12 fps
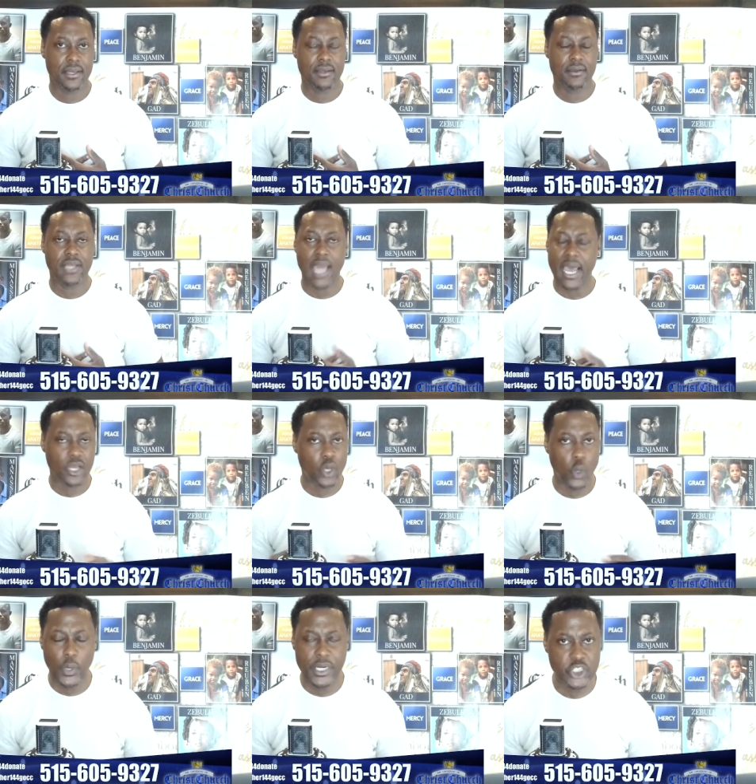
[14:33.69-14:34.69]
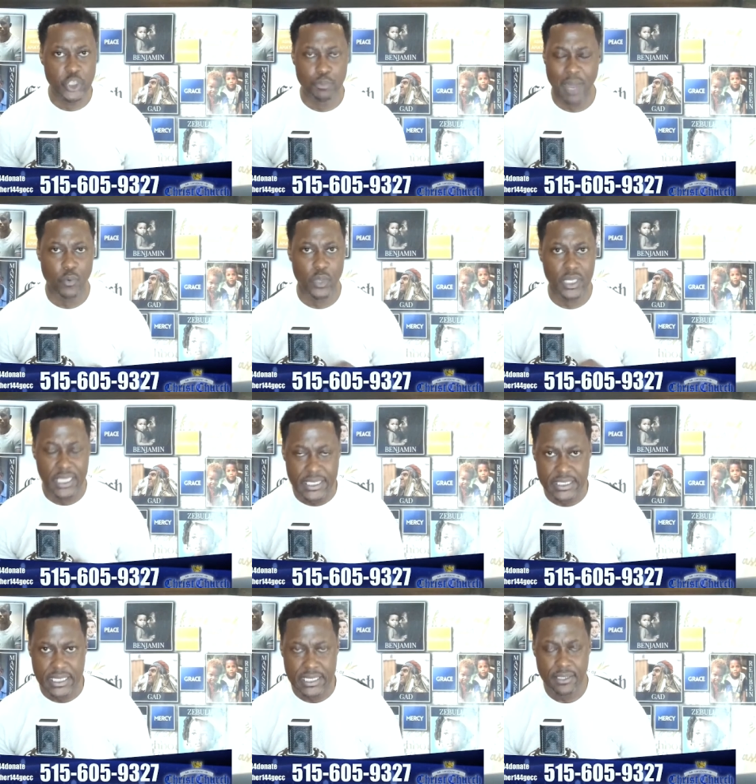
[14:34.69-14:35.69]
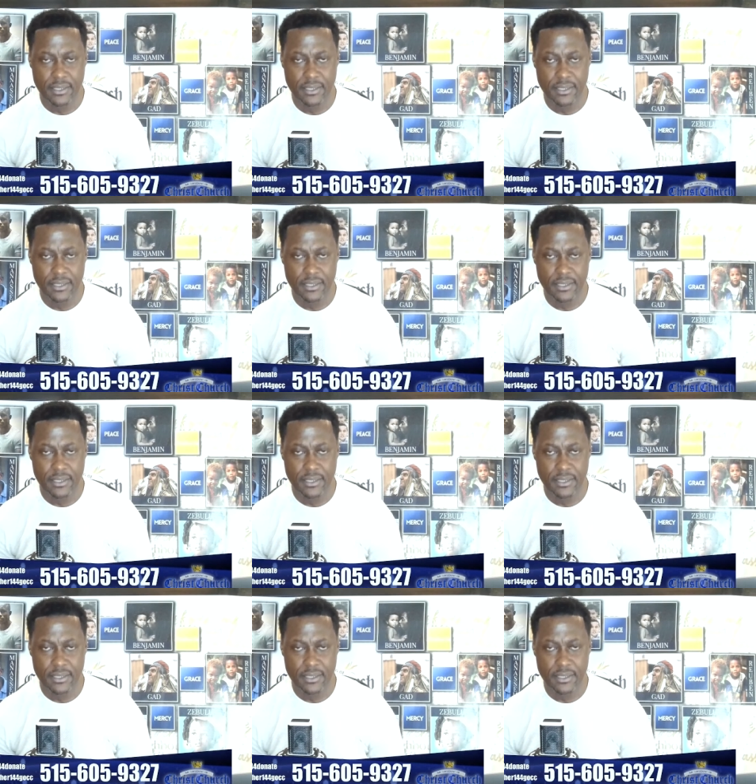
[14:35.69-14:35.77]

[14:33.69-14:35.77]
not according to my religion,